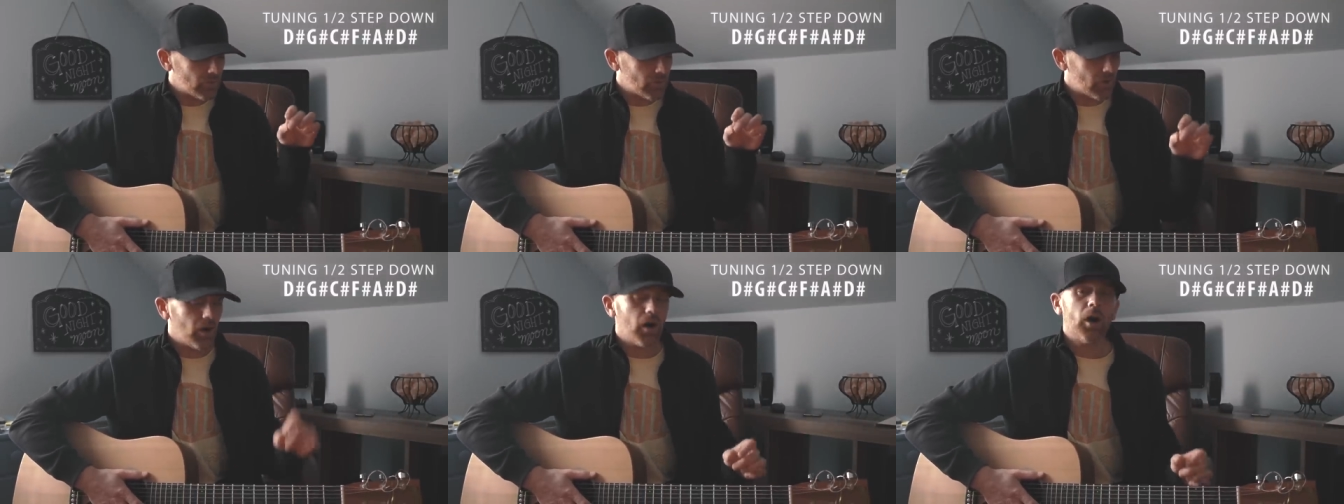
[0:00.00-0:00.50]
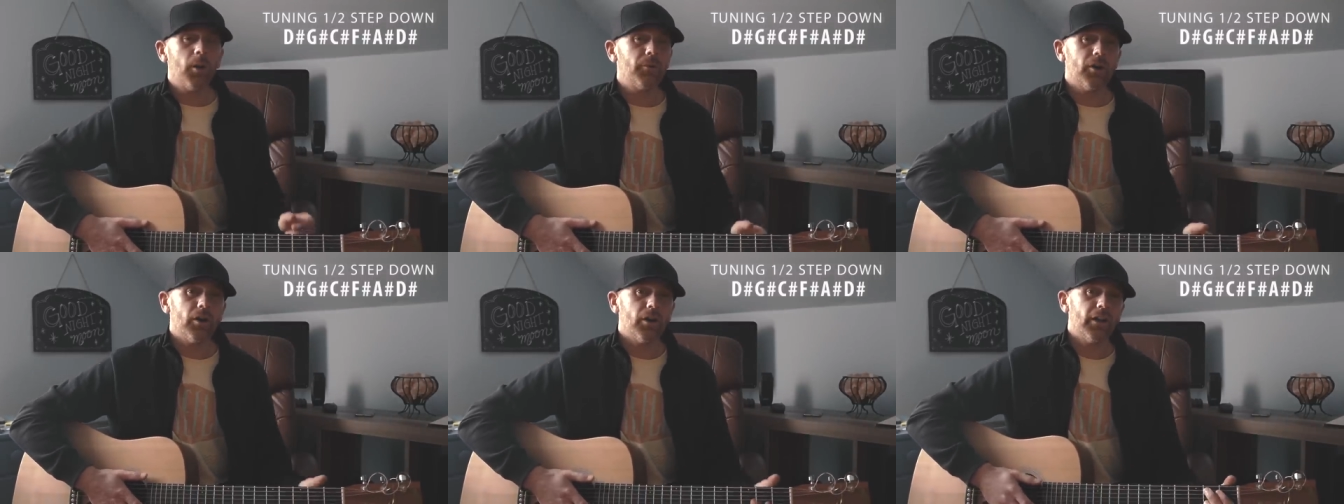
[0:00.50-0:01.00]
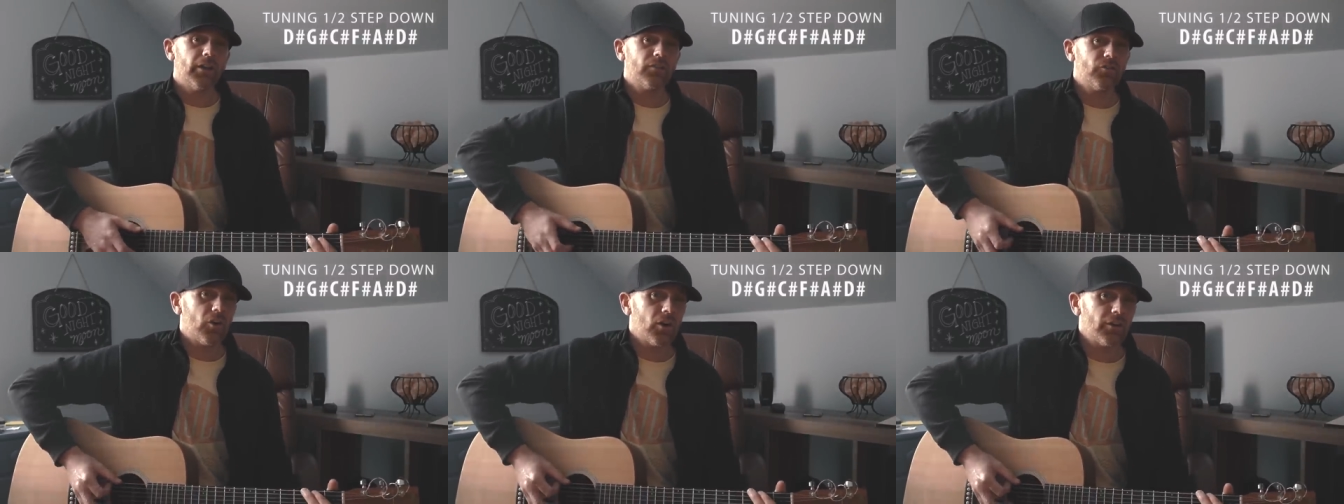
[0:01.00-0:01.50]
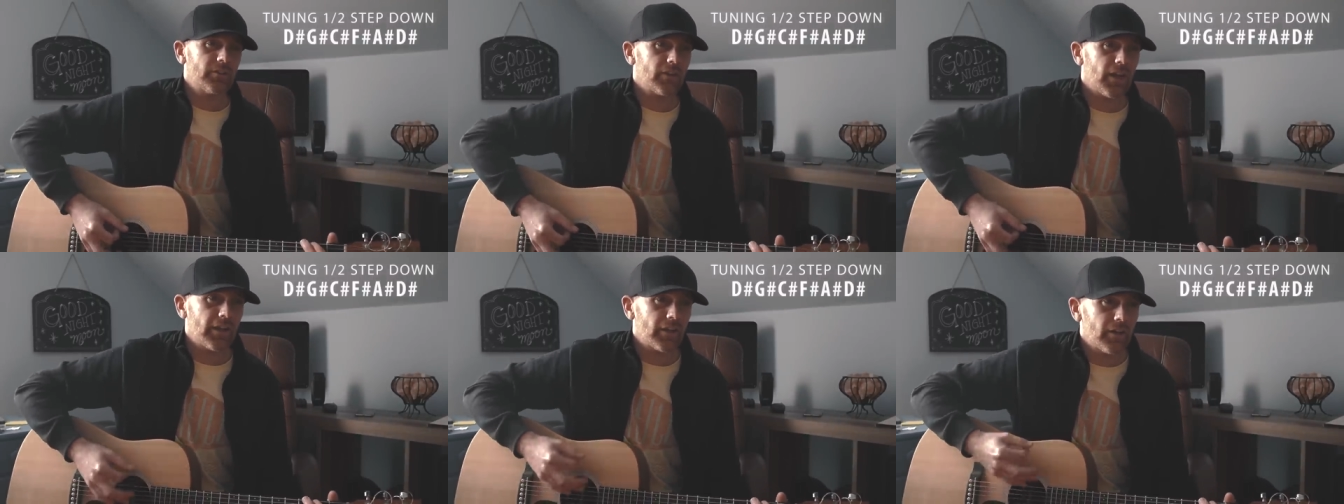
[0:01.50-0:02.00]
calmer as far as
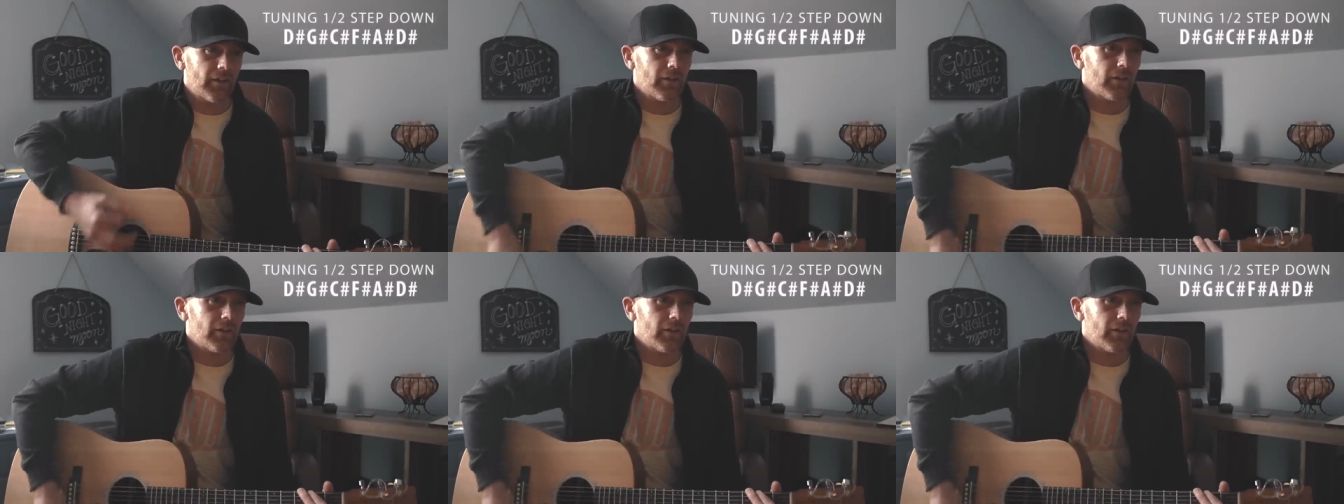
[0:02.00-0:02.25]
like